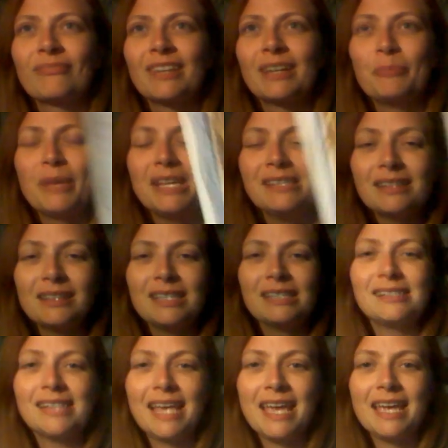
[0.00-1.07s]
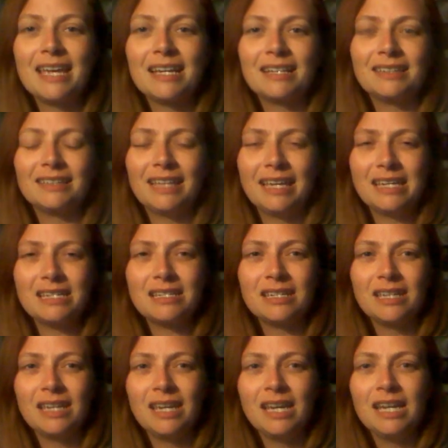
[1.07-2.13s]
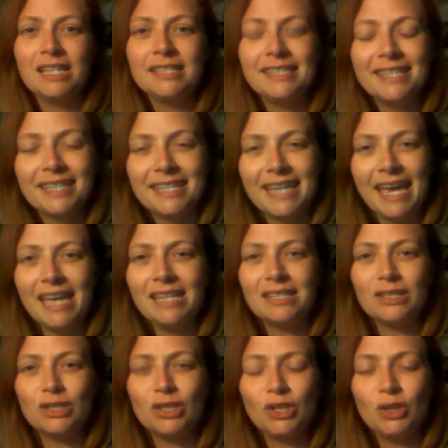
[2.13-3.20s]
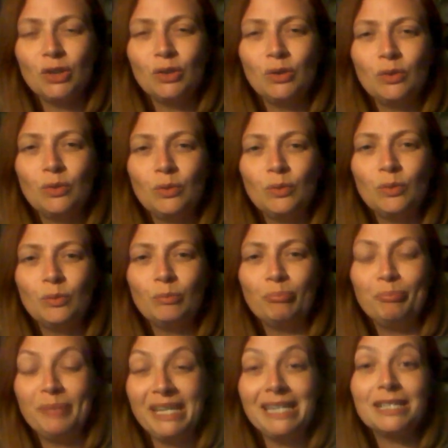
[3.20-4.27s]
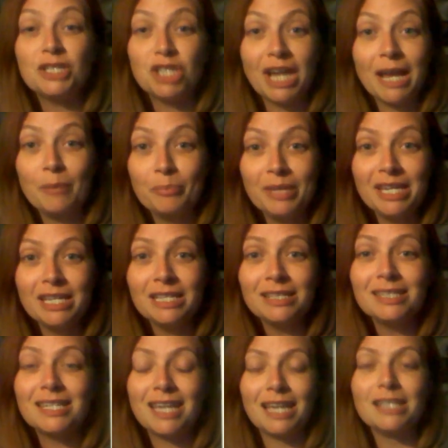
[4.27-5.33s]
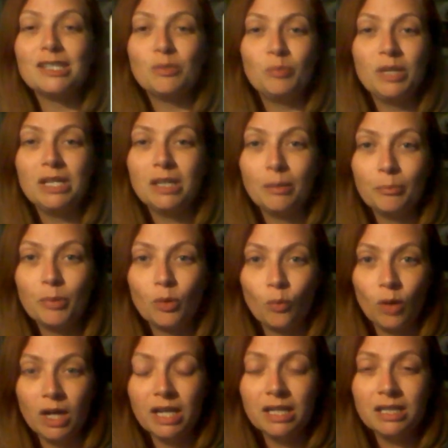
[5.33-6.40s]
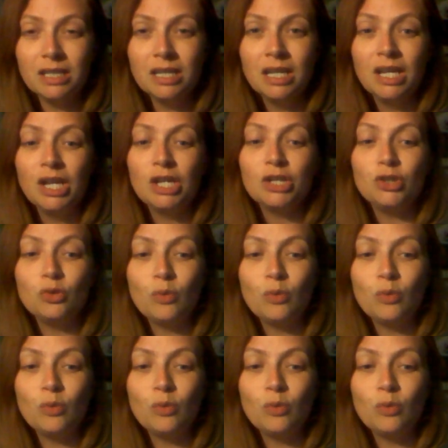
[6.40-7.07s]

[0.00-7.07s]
Basically saying, like, to get to be a champion, to get to be number one, you